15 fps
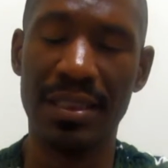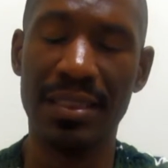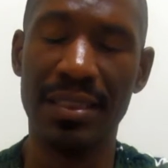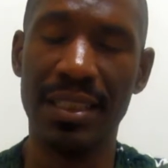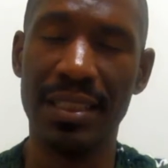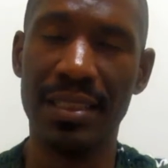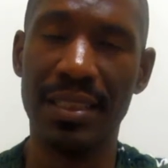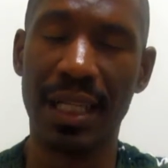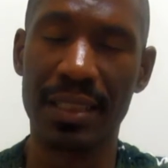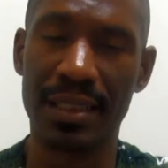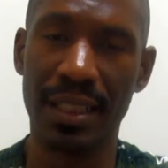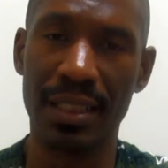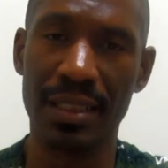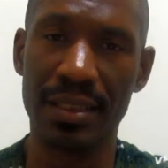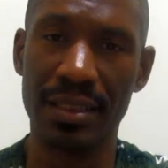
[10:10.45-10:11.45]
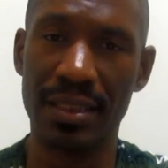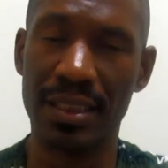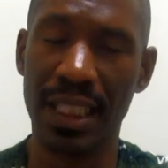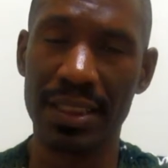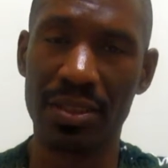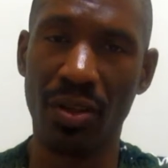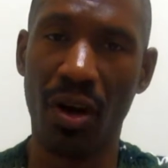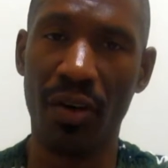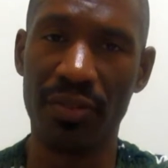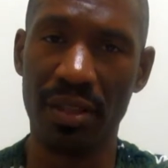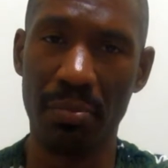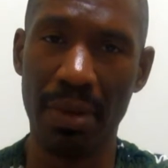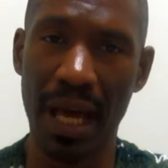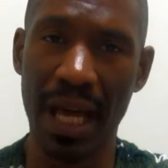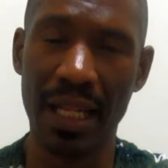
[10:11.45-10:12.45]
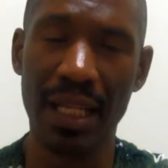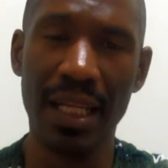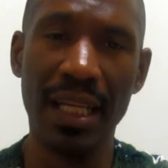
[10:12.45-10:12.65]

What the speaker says: deducted just off the bat.